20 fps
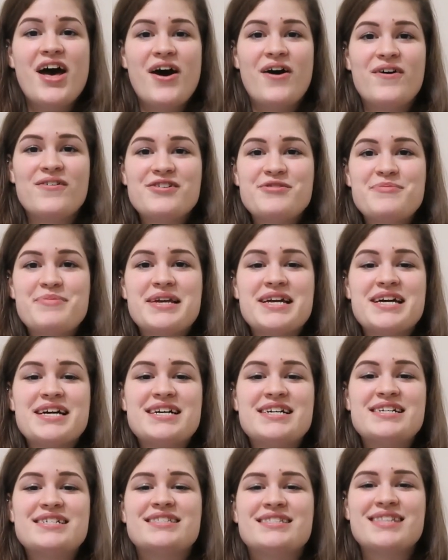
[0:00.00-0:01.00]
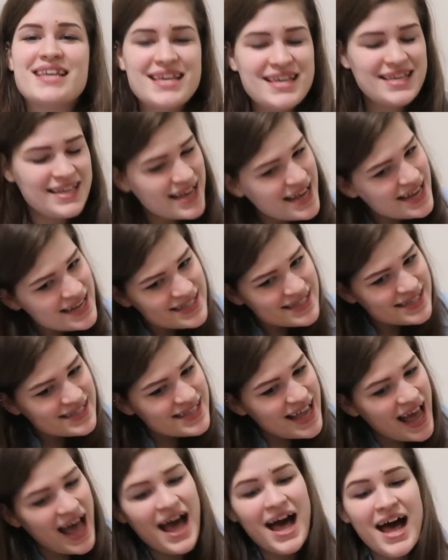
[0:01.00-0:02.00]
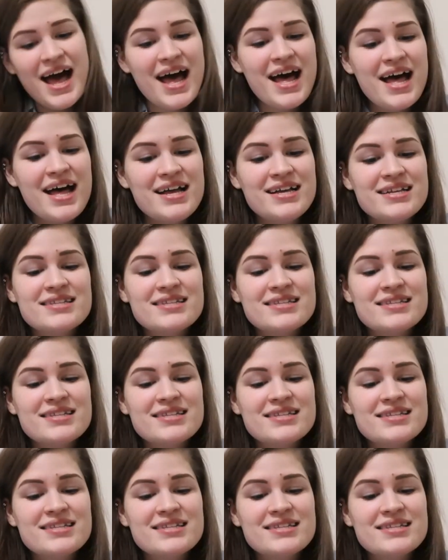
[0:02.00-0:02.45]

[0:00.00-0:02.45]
only because yes i